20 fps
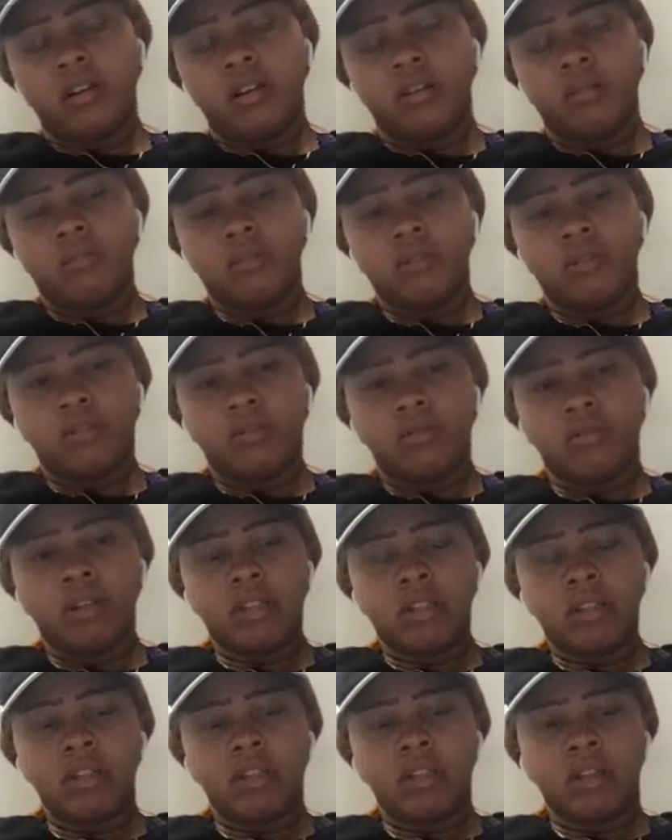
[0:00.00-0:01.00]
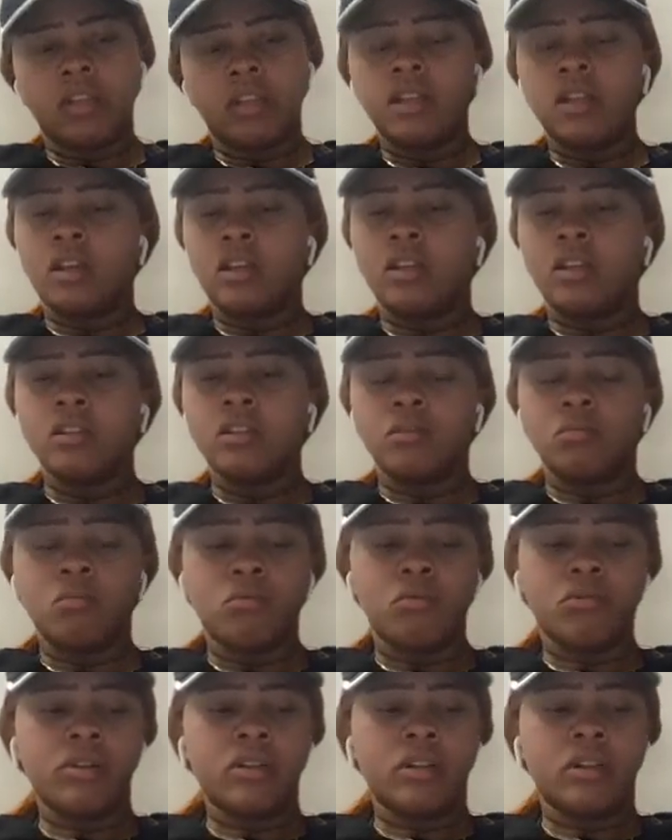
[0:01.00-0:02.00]
So I think it is
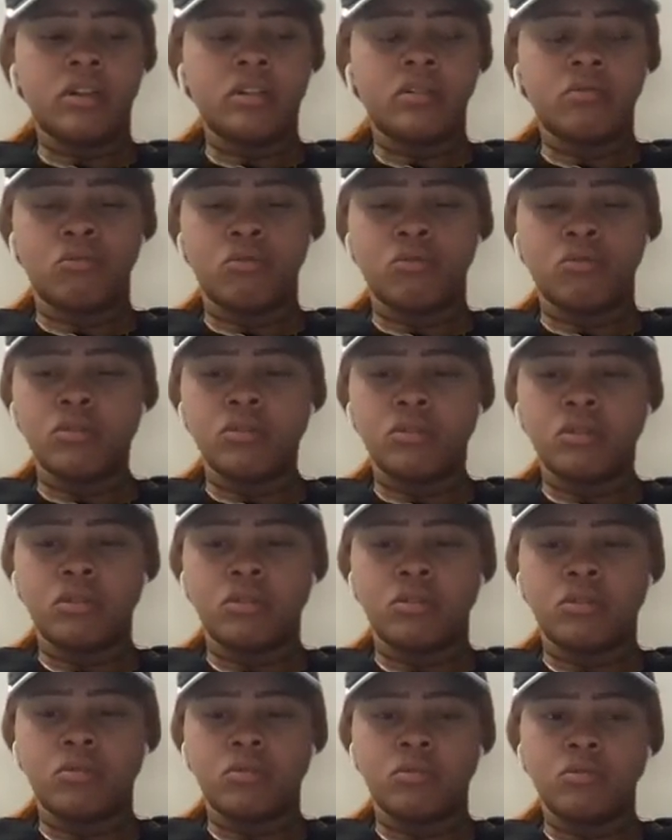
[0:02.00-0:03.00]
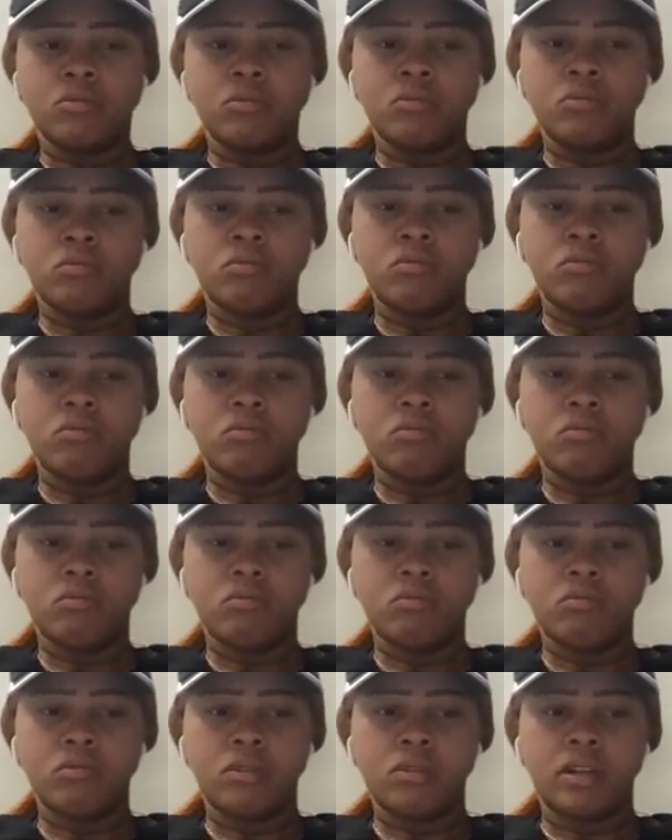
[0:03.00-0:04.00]
important. It's more so
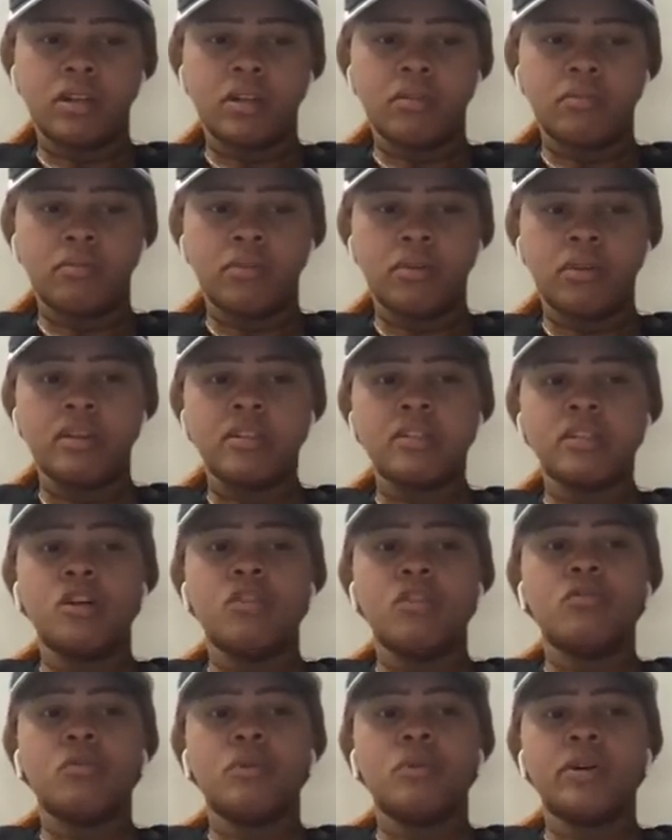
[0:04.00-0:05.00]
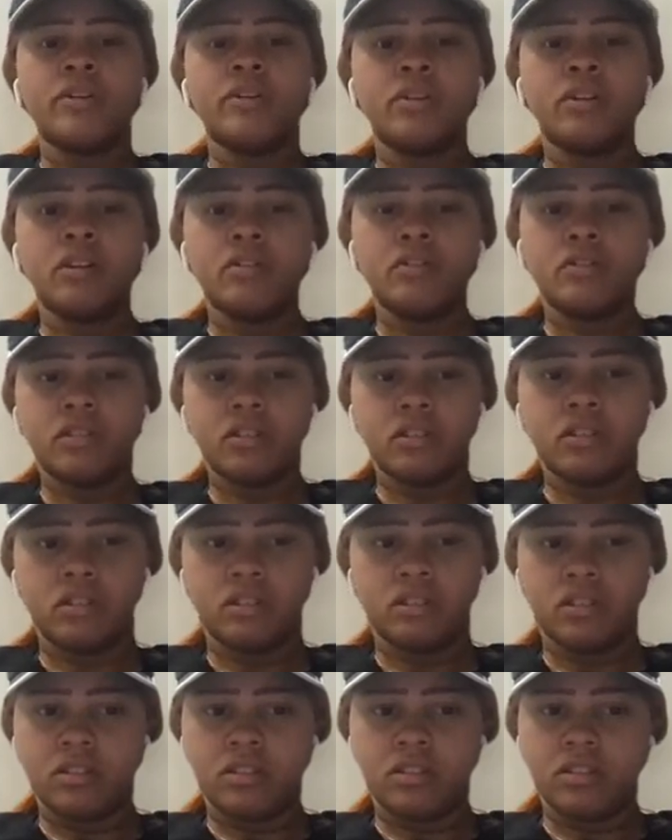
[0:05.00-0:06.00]
like being self aware enough
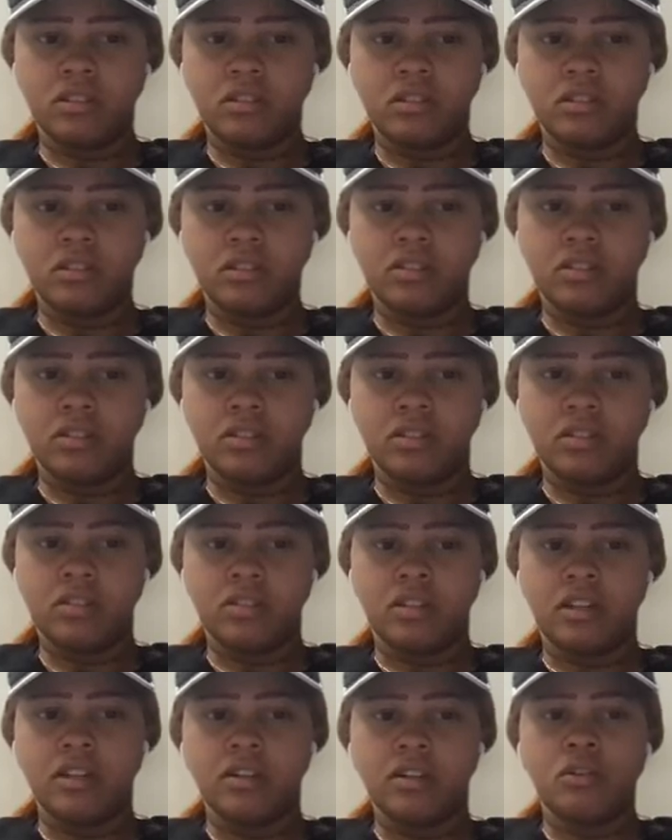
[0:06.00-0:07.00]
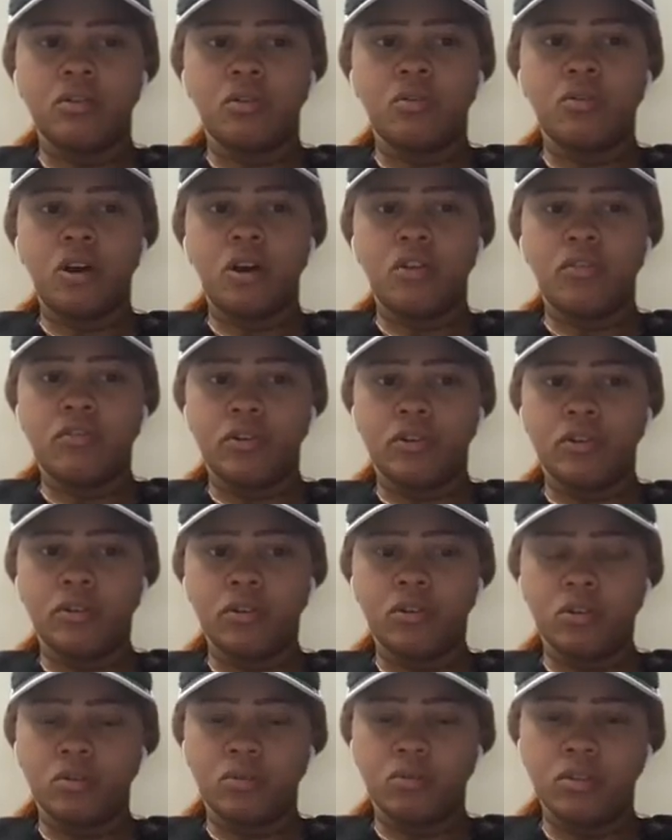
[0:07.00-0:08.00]
to like know how far
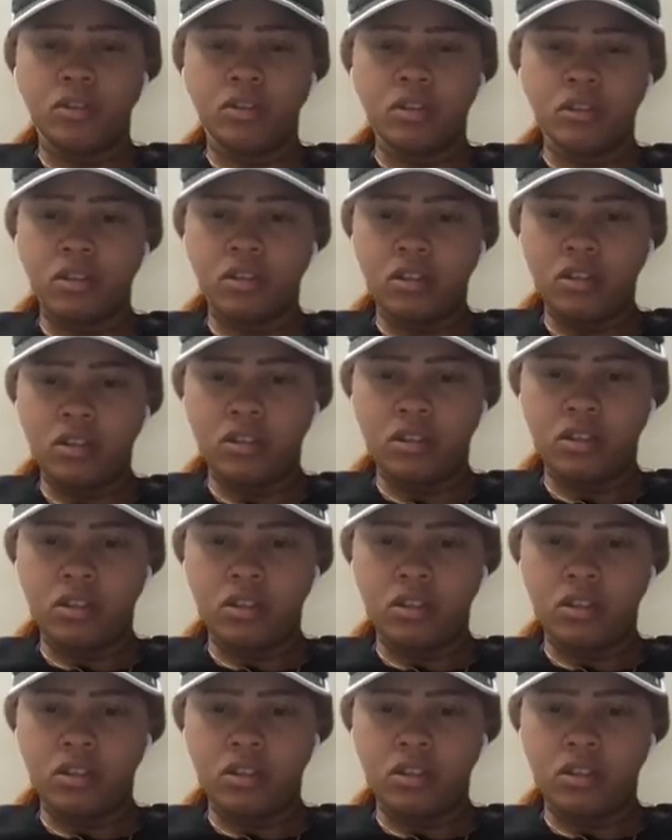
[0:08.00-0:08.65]
you could go with it.